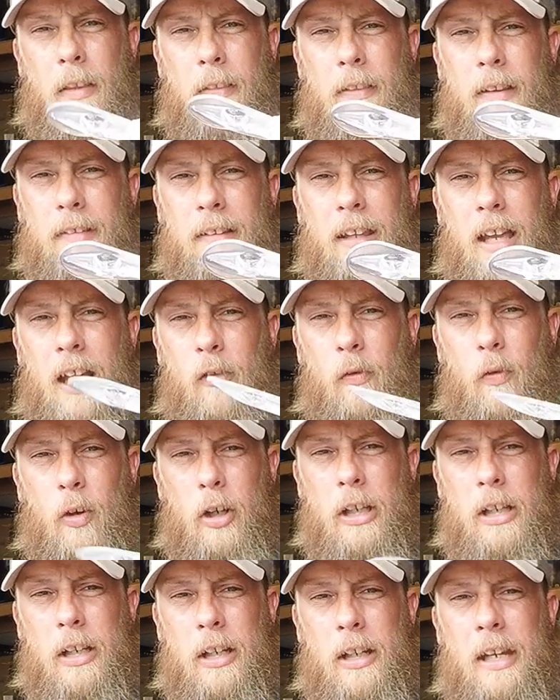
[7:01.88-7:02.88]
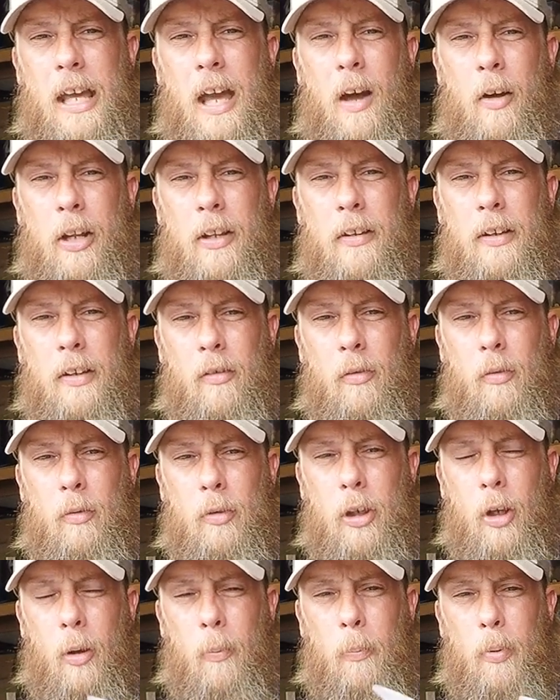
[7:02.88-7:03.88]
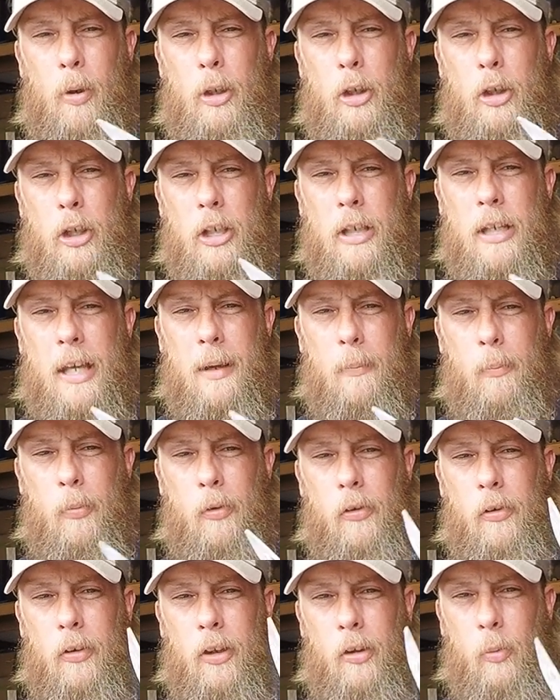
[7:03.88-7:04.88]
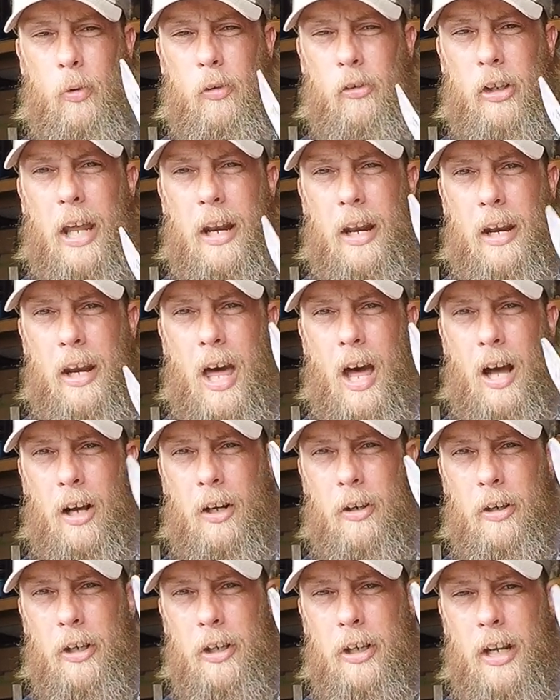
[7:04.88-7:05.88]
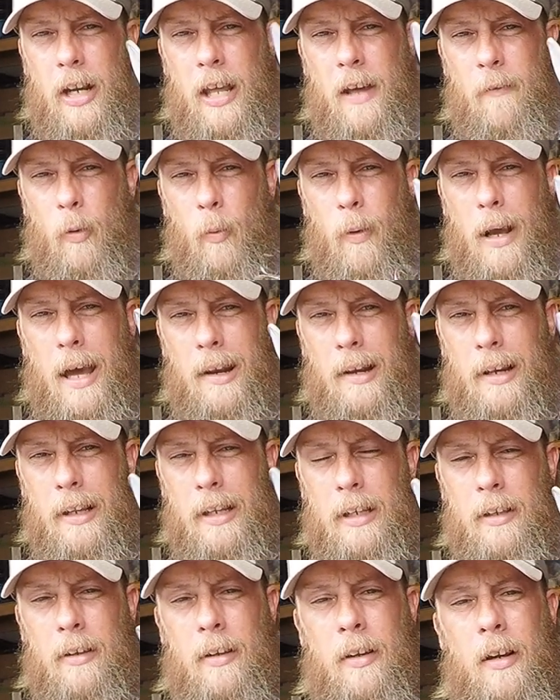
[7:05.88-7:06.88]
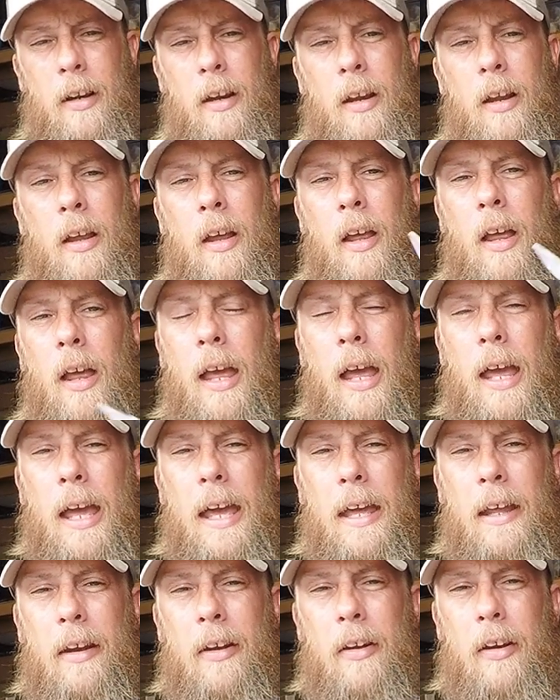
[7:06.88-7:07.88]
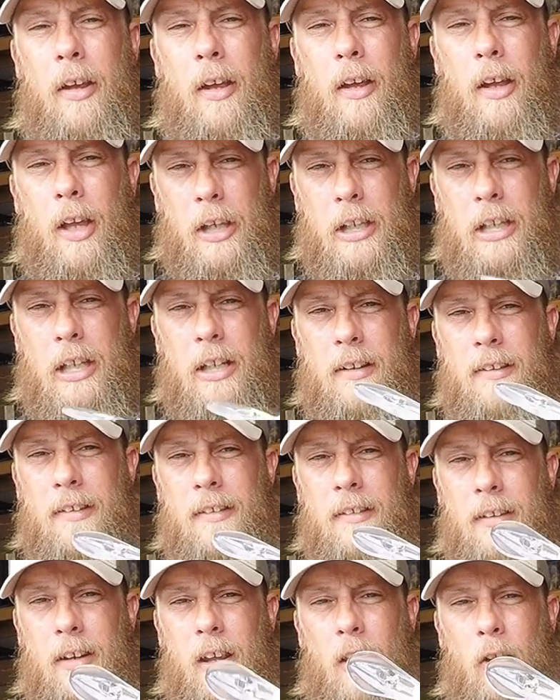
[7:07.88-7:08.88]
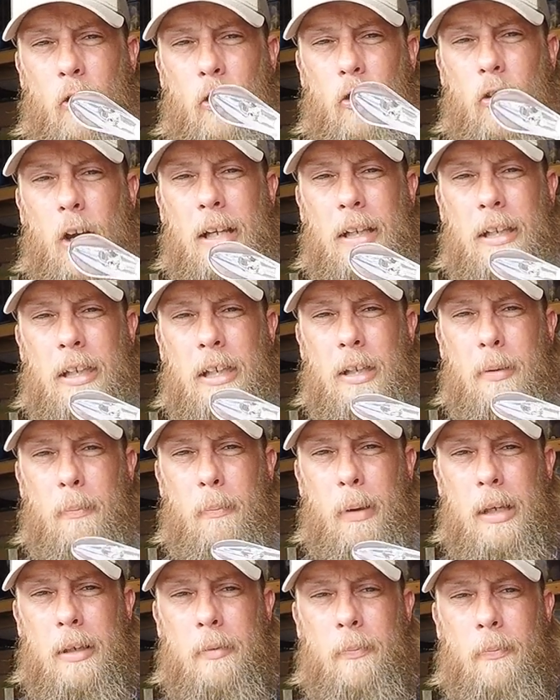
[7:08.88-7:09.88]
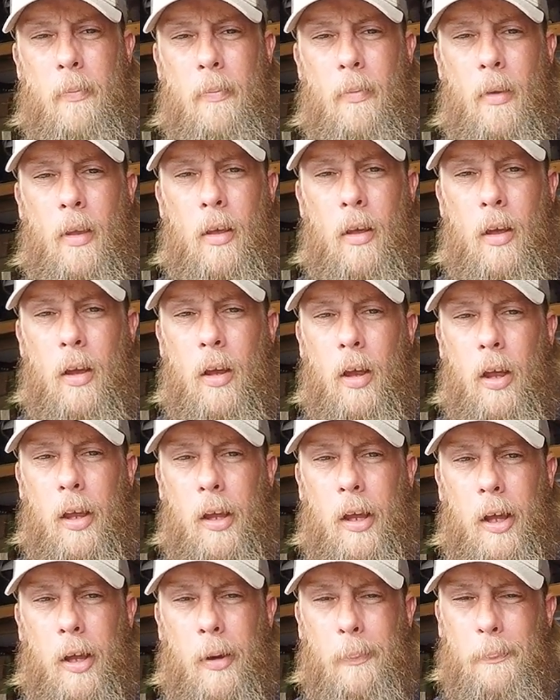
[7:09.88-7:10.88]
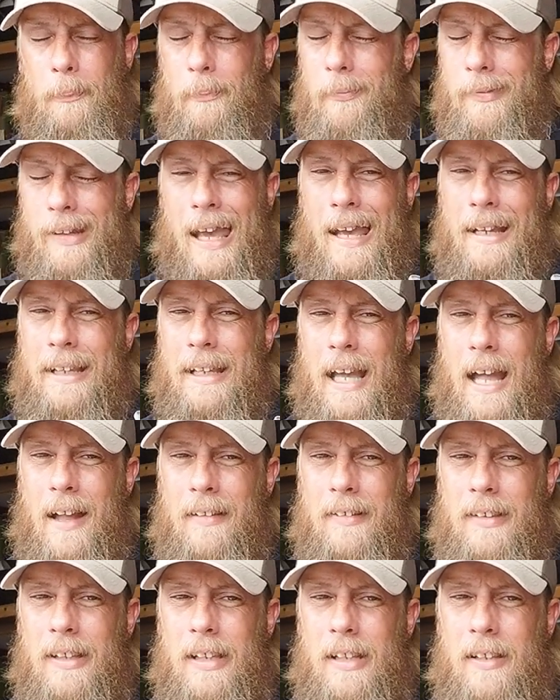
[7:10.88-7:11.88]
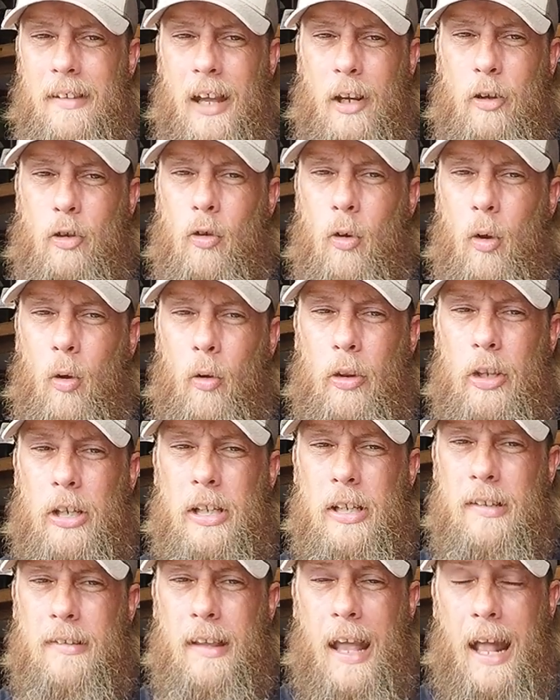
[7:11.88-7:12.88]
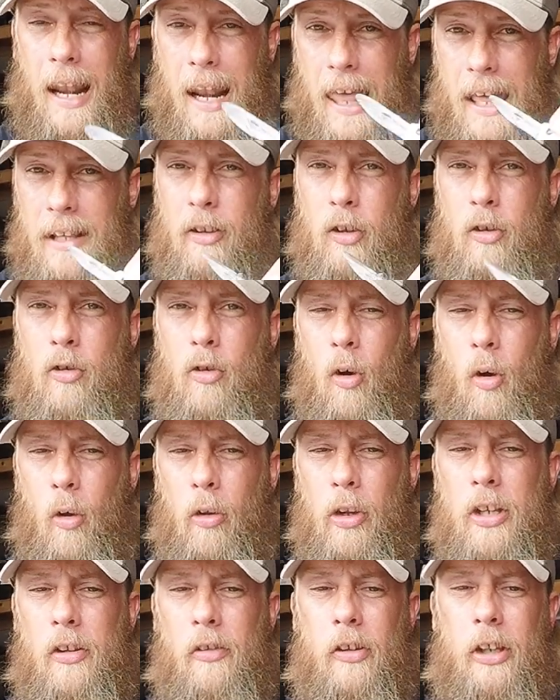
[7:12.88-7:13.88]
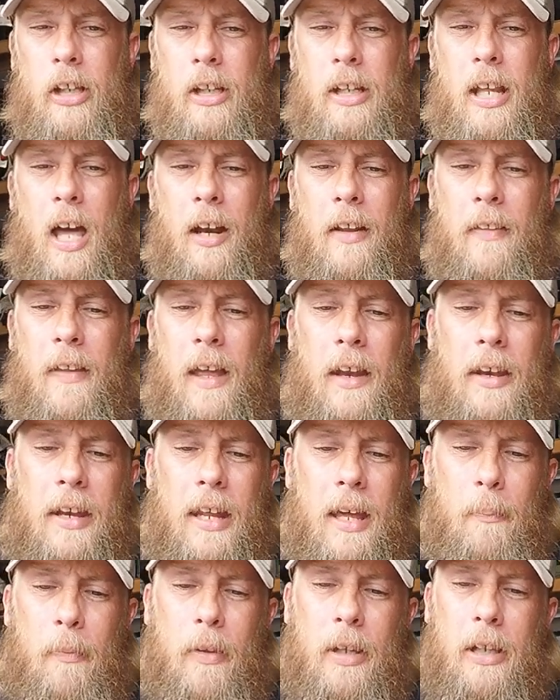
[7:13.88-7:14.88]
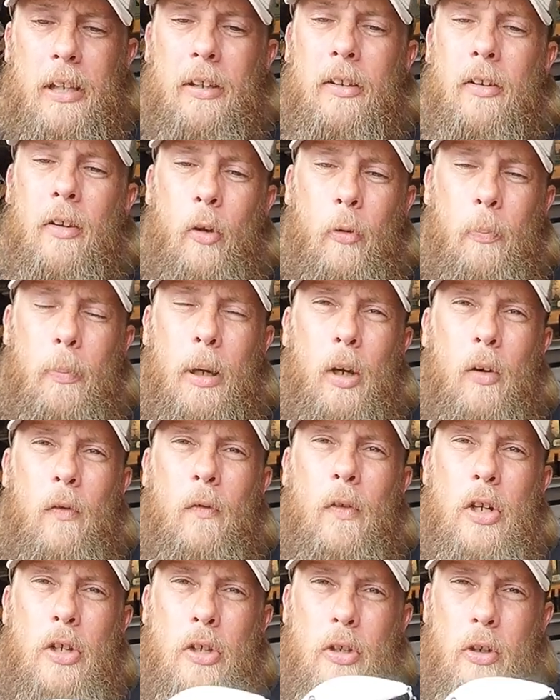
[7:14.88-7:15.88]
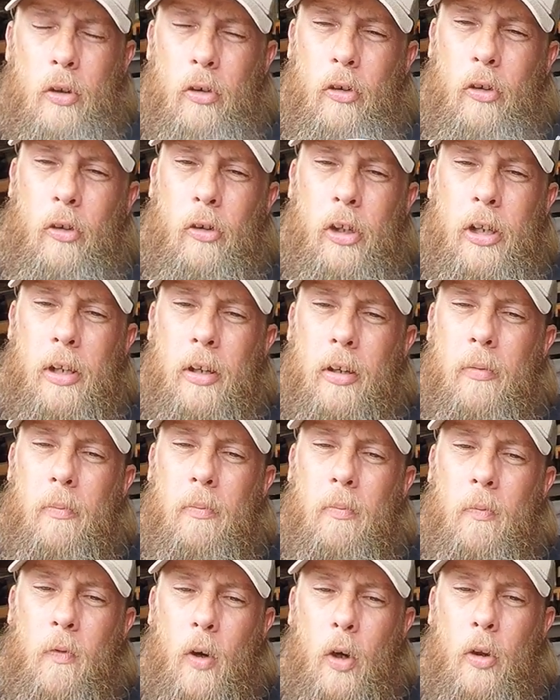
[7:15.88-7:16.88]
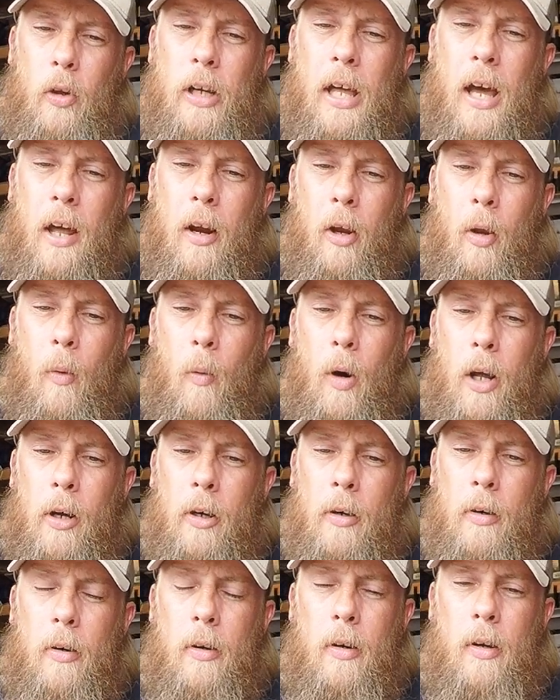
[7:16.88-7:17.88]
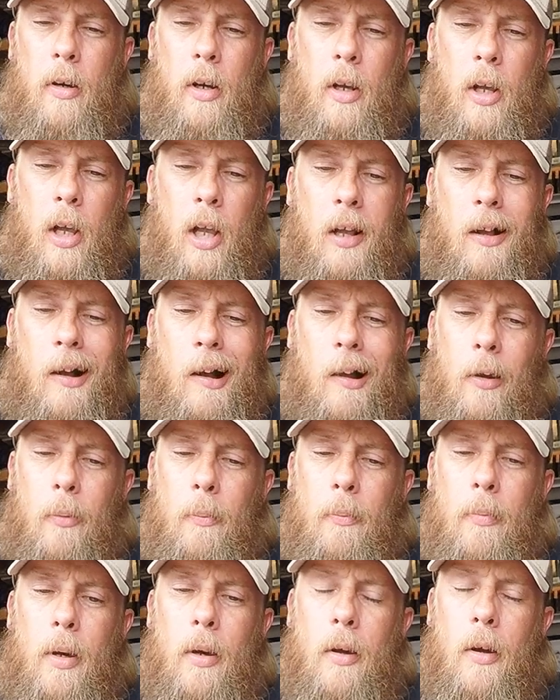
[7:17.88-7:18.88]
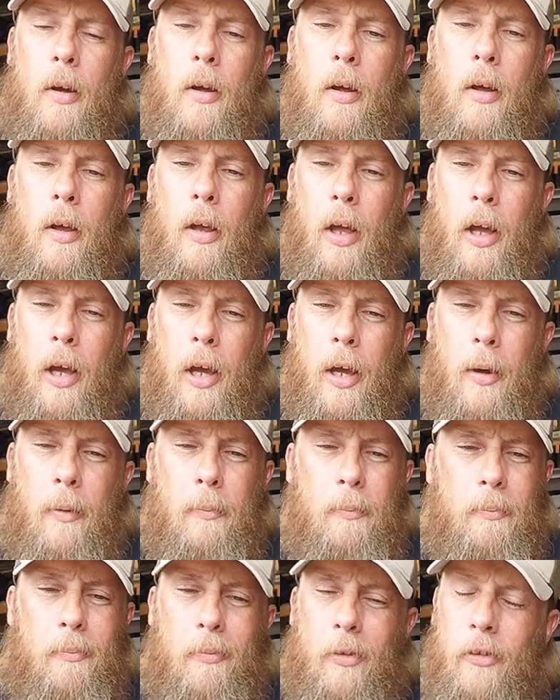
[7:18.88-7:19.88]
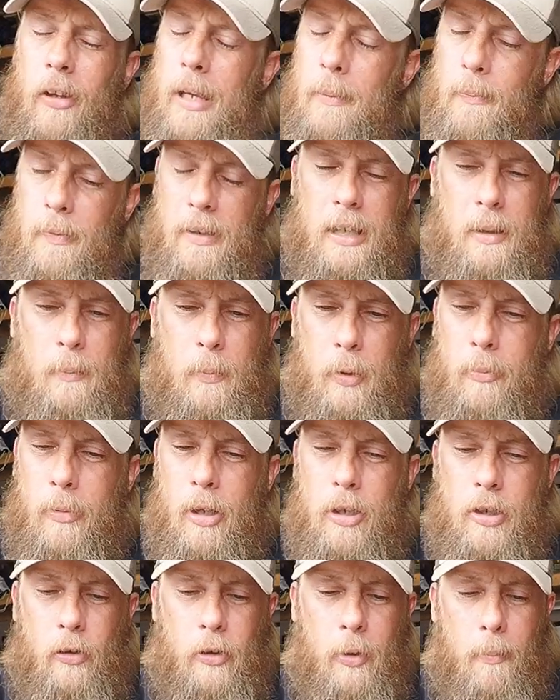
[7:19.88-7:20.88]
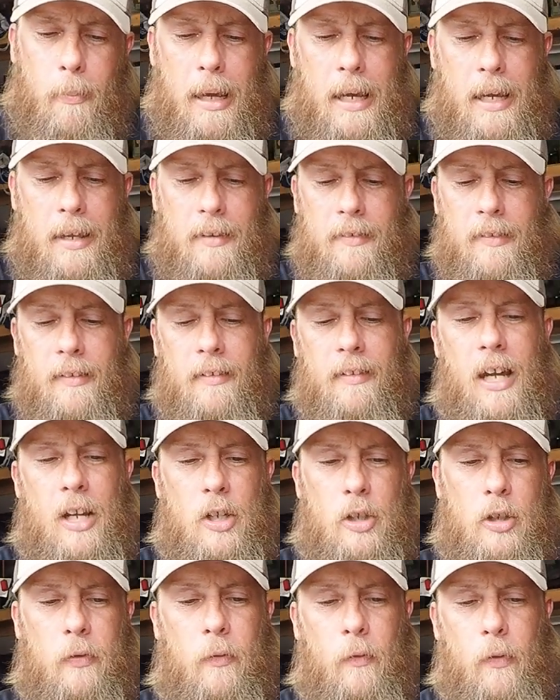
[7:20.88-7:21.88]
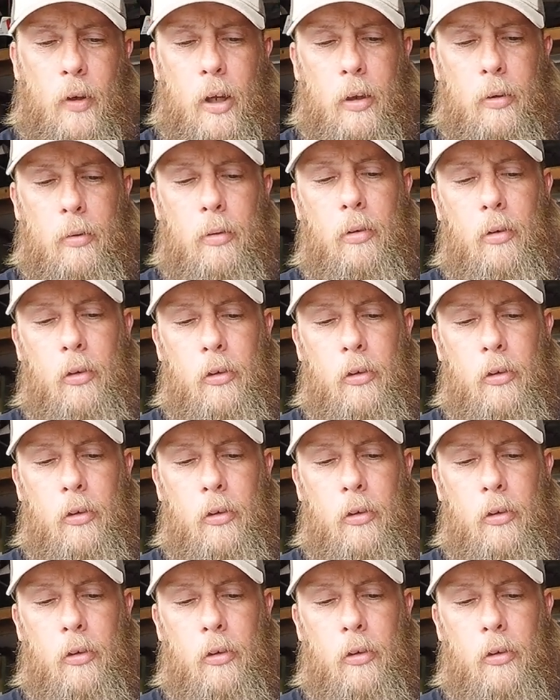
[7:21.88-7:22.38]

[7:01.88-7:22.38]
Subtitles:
This guy's for getting down into pretty good depths. This one's got a knocker. It doesn't have a rattle in it. And again, this is another Strike King bait. I cast these, I troll these. I like to troll these to get down in that depth and get to those bigger fish that are sitting further down on the water column. Same thing pretty much as the Mann's. This guy should float.